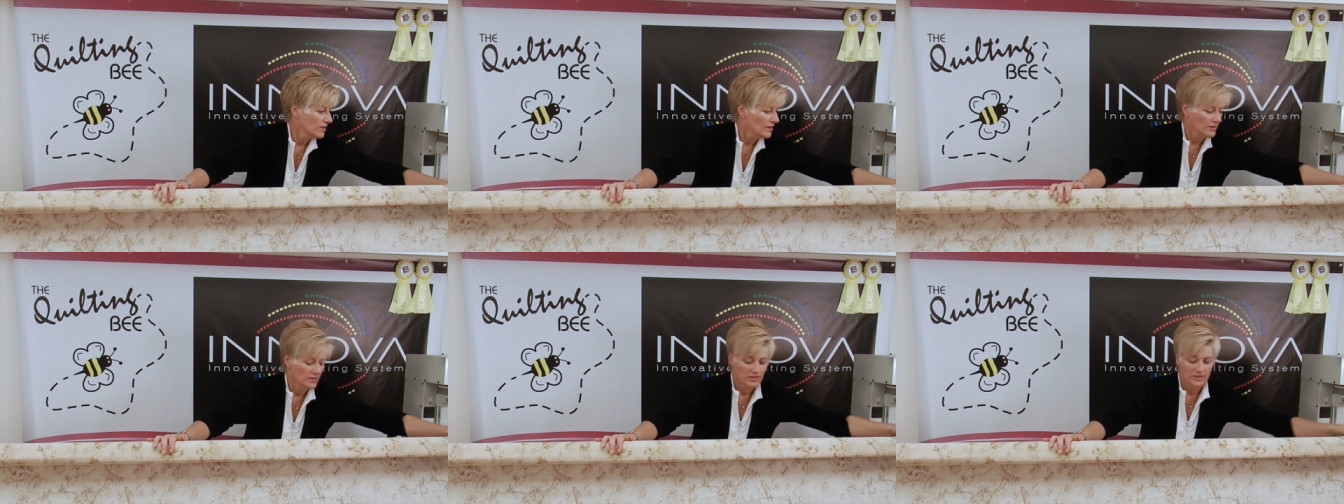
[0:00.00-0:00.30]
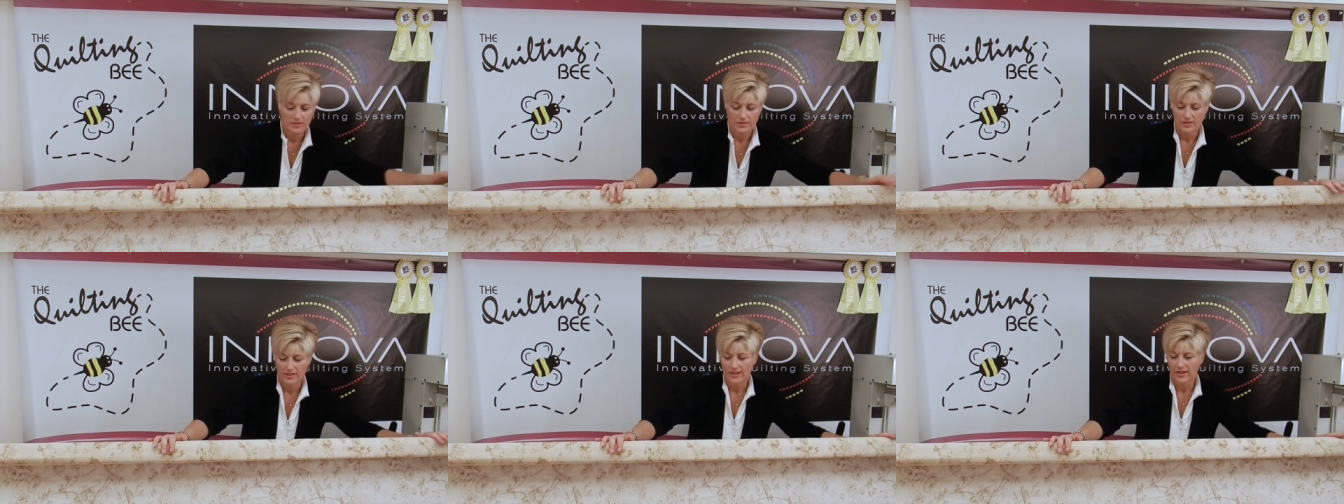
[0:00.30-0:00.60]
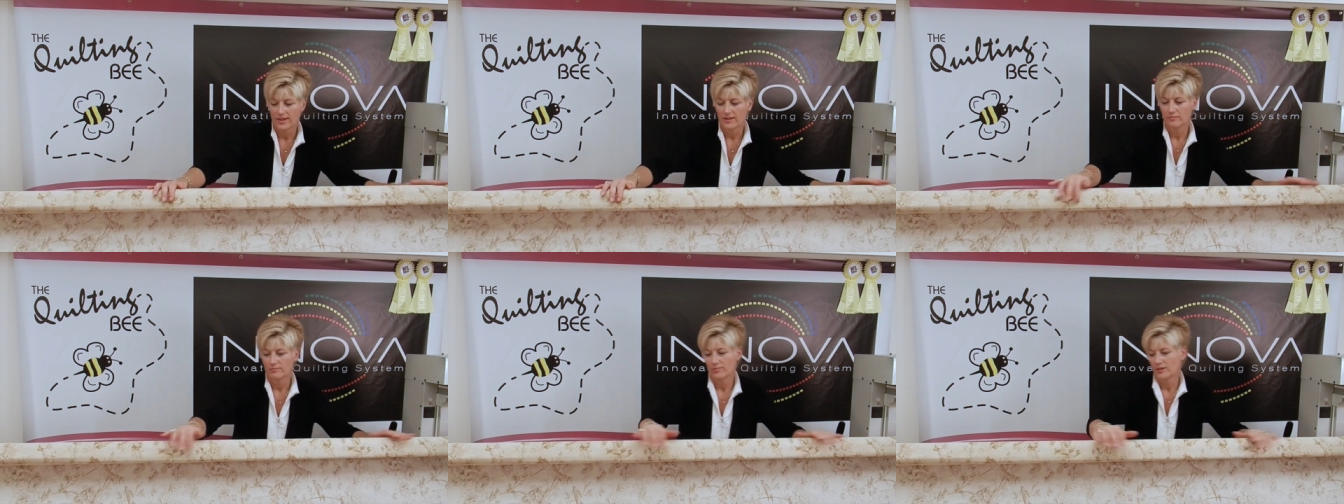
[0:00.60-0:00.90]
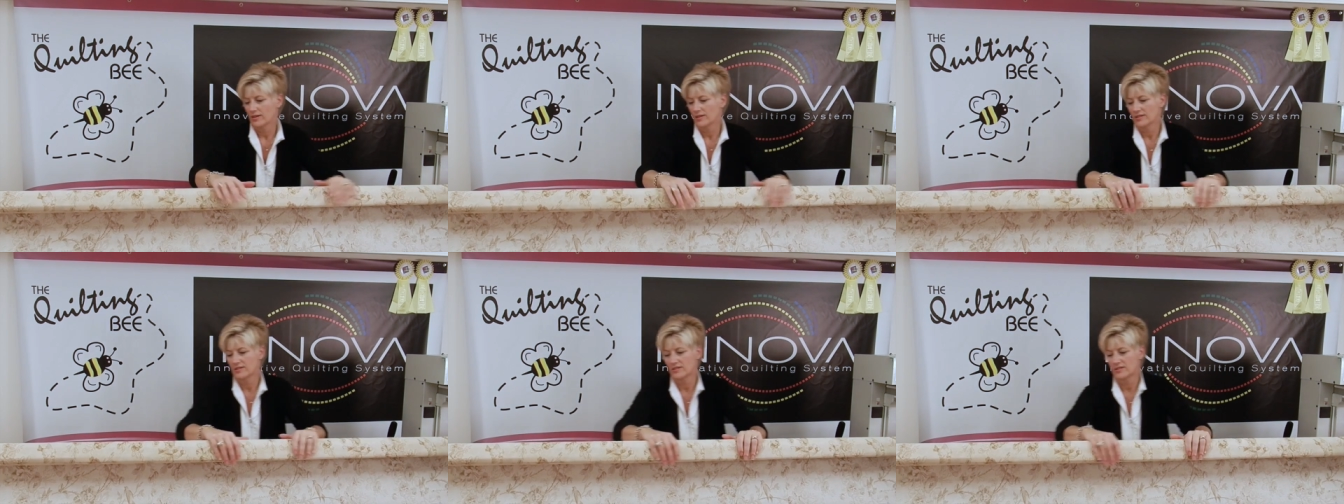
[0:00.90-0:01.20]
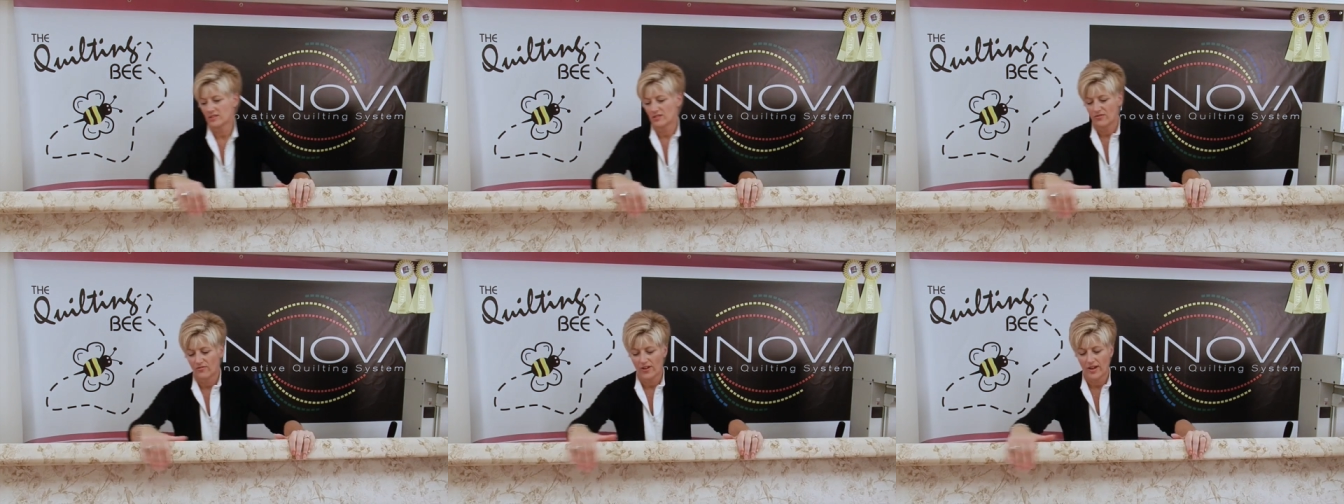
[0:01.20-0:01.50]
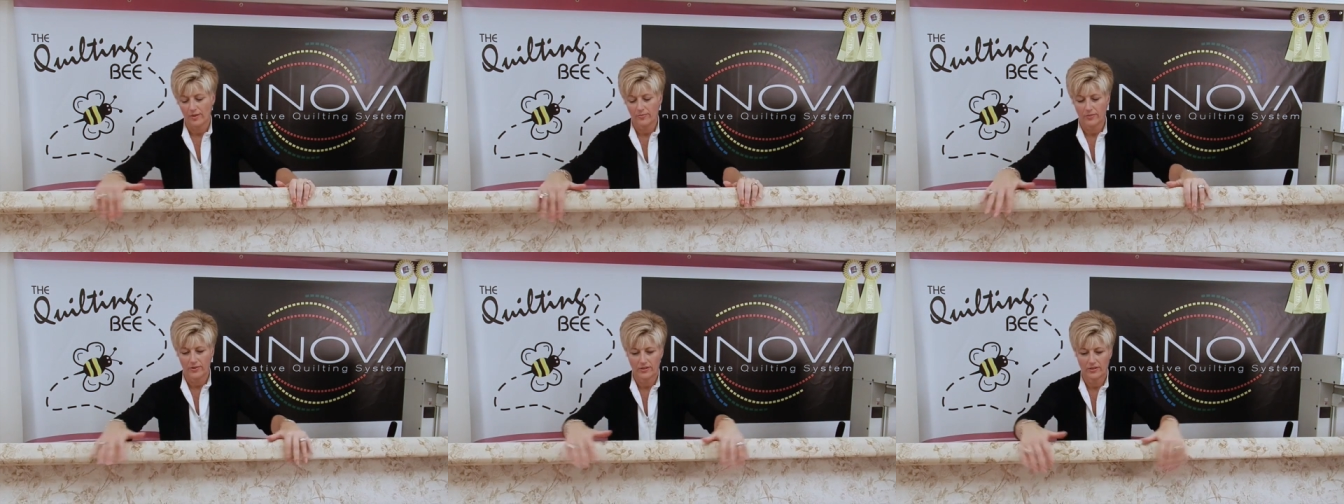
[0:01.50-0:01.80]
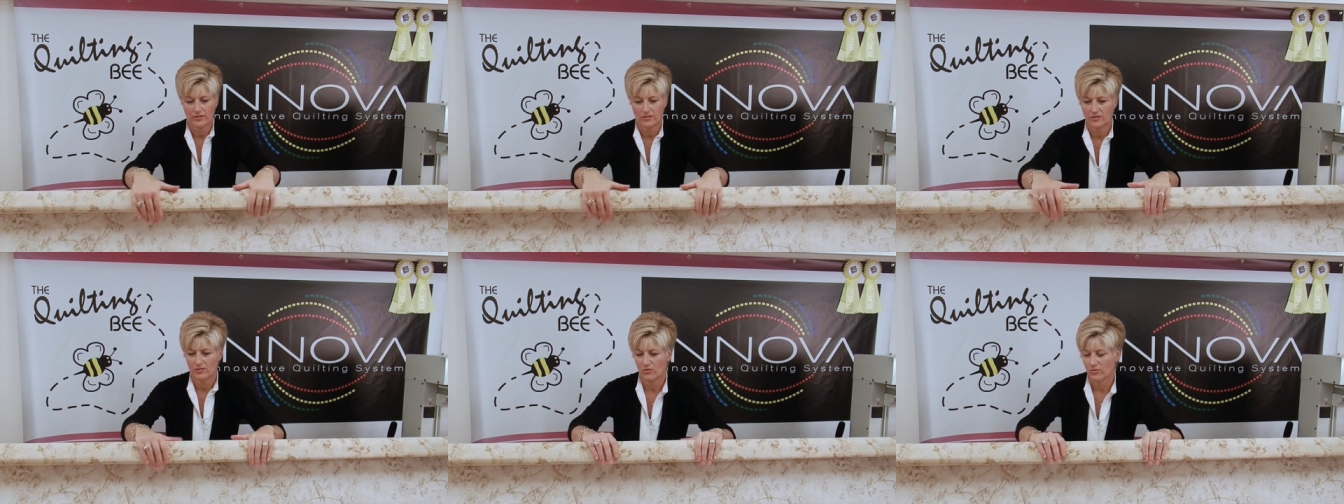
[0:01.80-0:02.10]
And this, again, because this
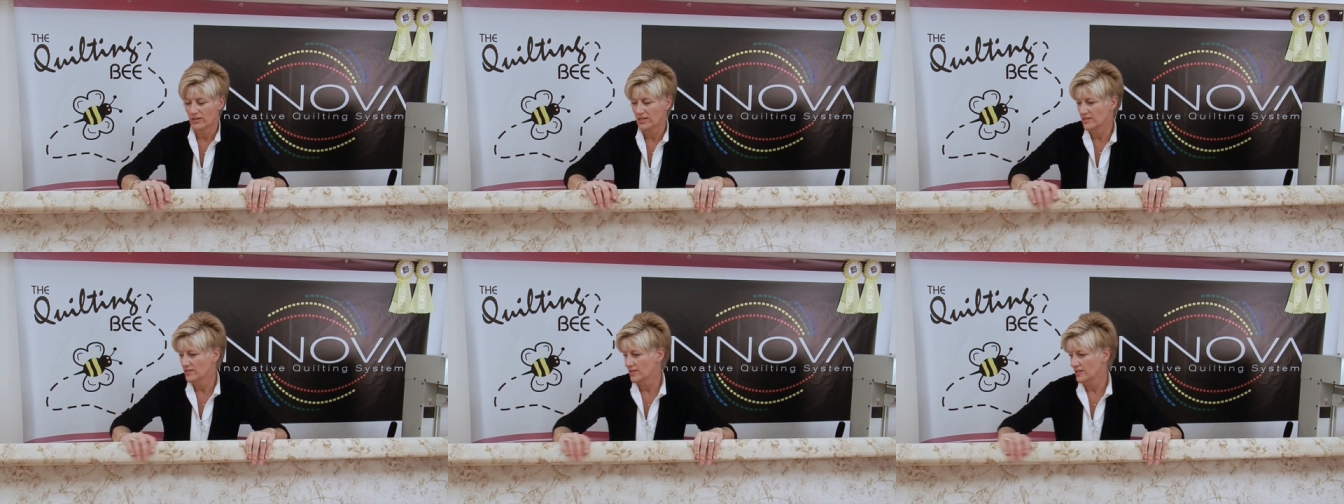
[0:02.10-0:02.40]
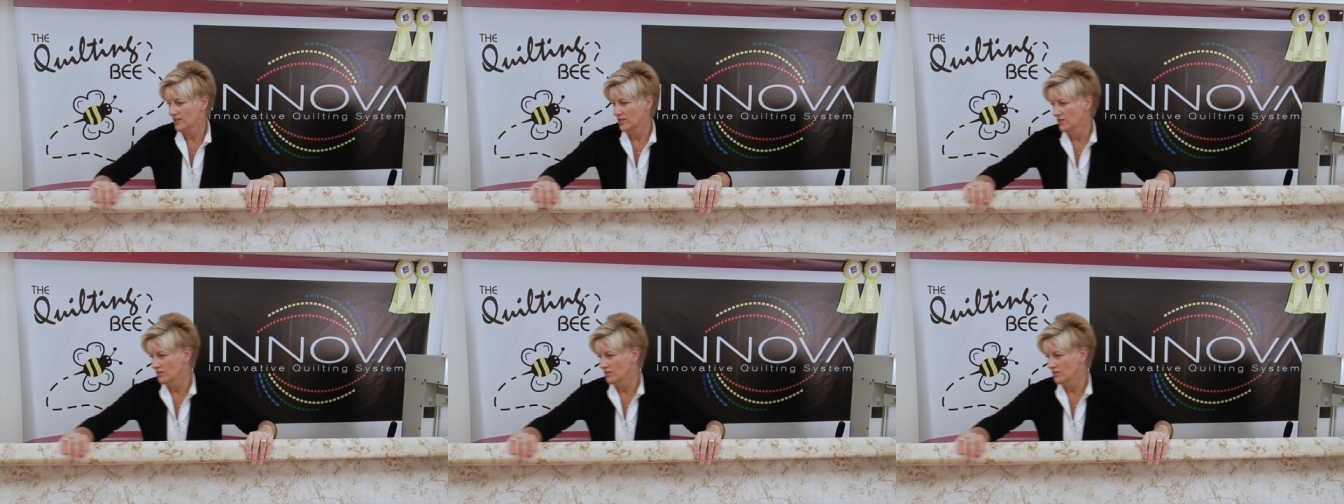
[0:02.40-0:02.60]
fabric is so easy to